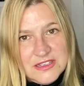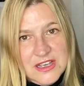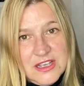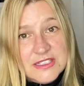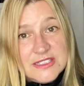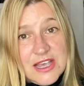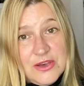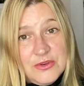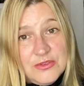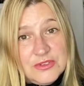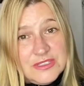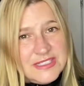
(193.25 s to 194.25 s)
So,
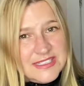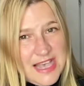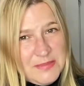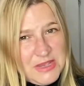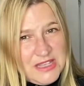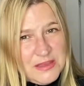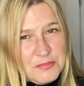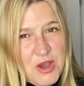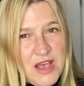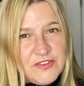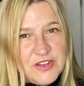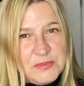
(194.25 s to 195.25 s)
does that mean that
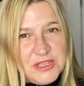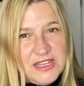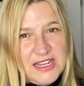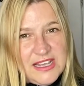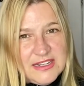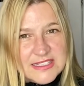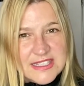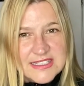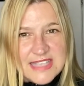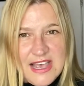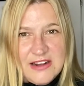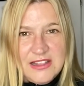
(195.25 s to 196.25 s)
profitability at a
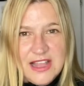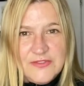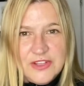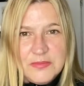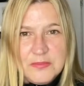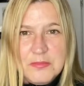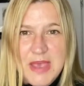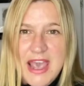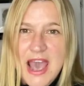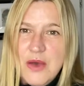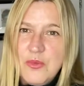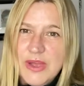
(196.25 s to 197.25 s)
societal level may
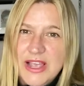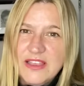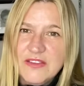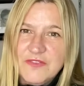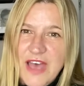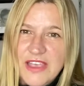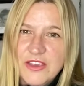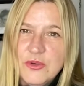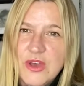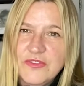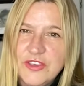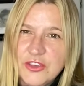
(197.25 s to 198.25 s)
outweigh the value
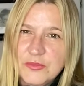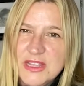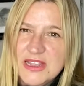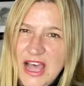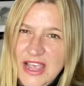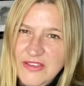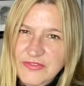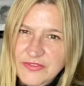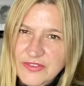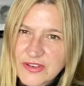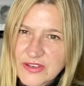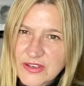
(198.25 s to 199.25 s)
of human life?
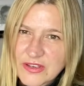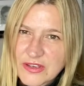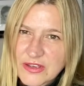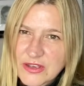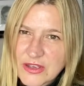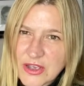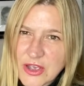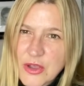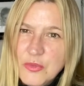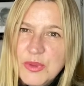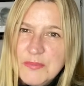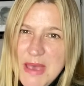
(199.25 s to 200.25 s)

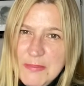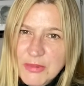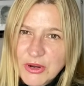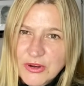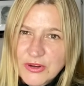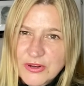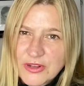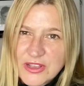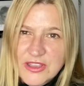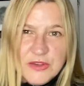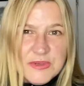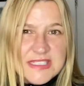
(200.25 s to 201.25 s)
Remember,
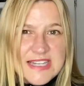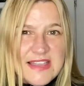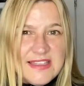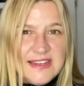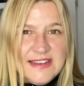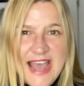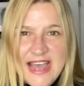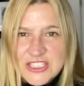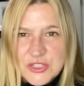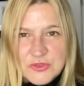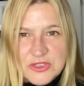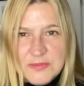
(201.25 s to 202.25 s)
there is nothing
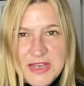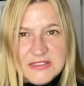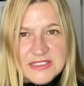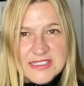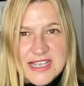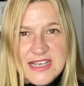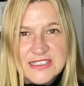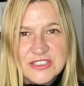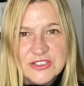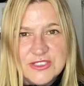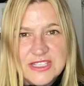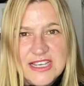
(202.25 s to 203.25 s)
natural about
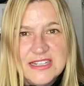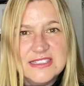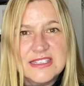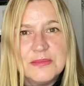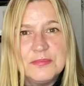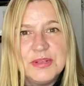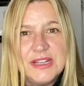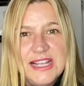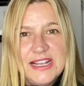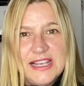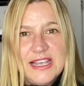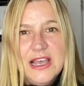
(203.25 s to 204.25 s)
disasters. It is
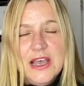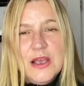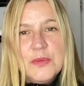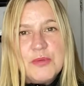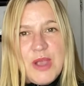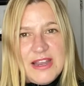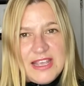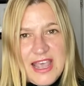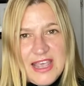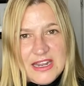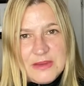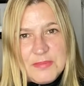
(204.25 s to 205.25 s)
completely
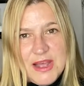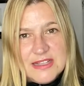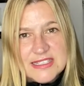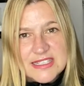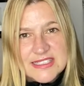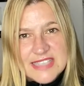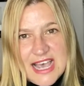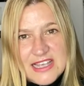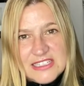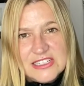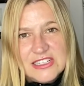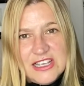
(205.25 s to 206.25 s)
predicated by the
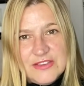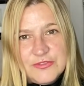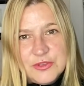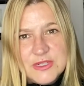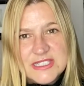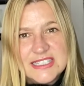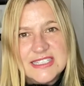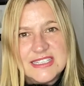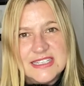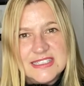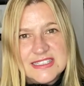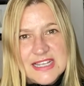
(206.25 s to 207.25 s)
societal influences
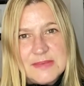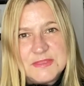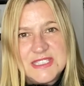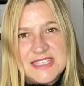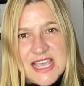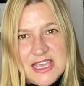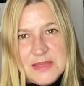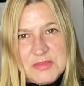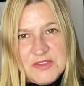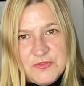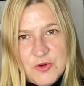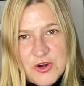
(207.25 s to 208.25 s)
and steps taken
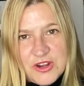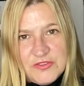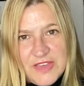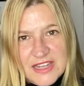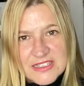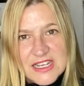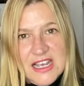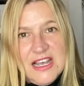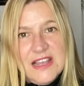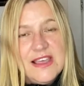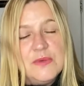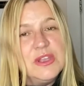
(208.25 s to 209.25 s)
before an event
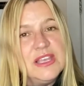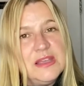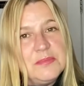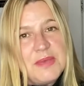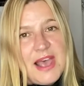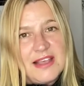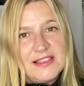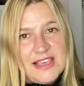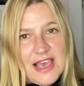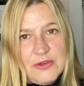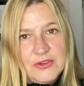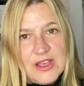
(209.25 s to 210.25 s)
that will impact the
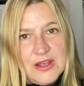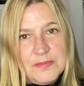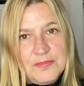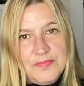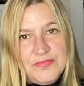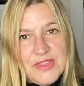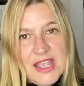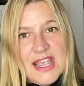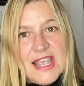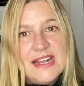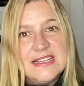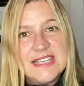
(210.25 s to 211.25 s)
outcome.
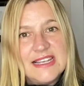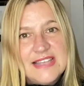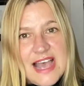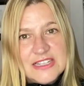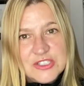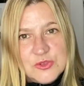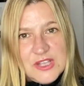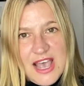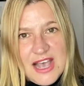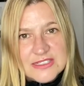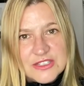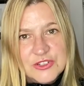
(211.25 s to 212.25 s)
It is a natural
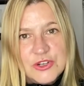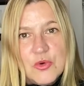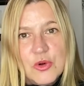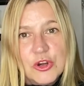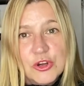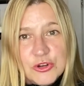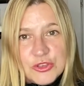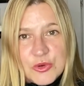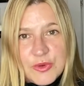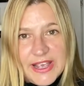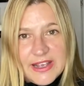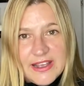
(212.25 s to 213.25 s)
hazard or
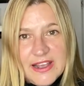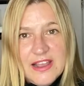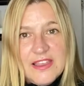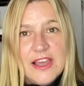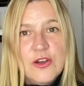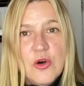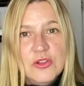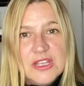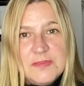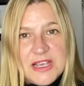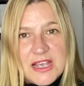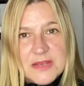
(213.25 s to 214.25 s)
earthquake that only
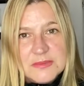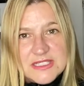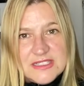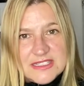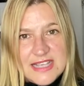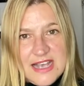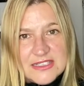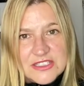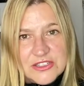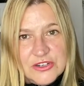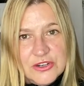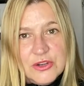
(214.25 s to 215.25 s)
becomes a
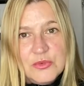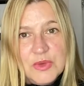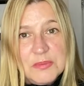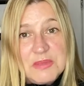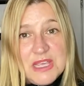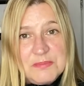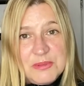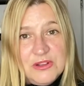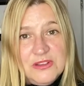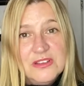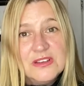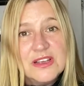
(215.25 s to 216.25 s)
disaster when people
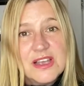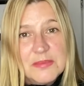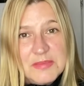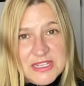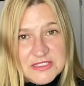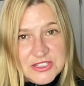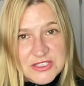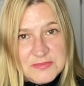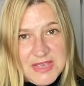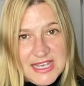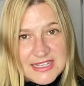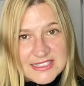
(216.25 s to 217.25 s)
come into the
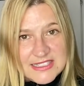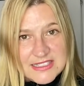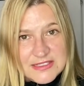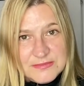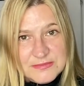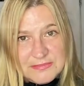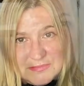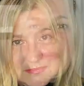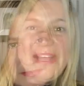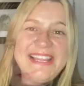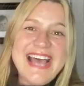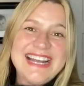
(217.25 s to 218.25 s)
mix.
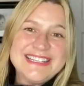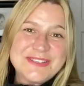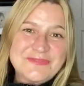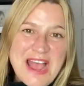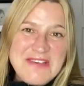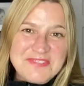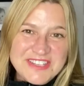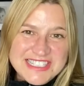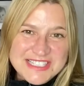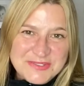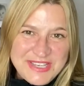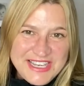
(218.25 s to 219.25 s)
Well, that is a wrap for
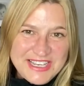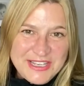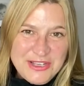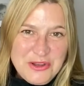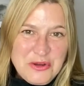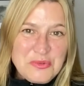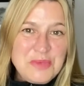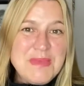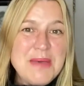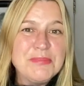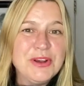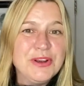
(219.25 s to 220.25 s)
this week.
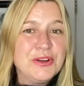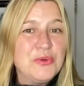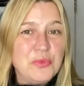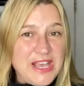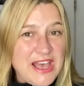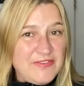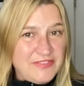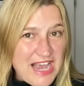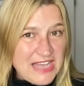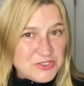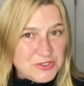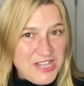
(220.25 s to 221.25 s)
Remember, we have
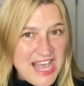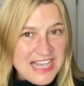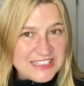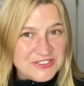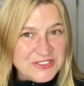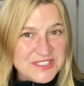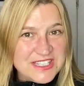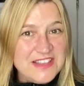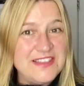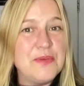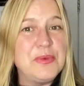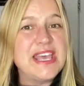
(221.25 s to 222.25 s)
natural hazards
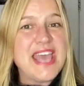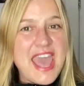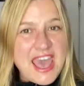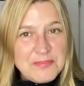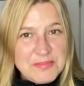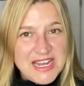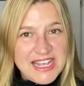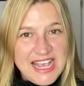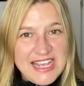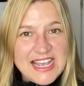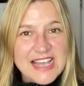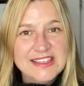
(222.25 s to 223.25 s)
that we can
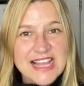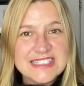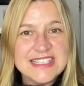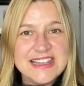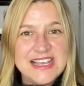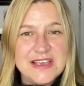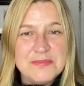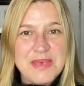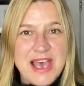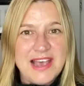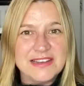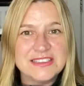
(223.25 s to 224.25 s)
mitigate and lessen the
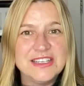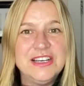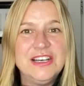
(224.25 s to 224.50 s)
impact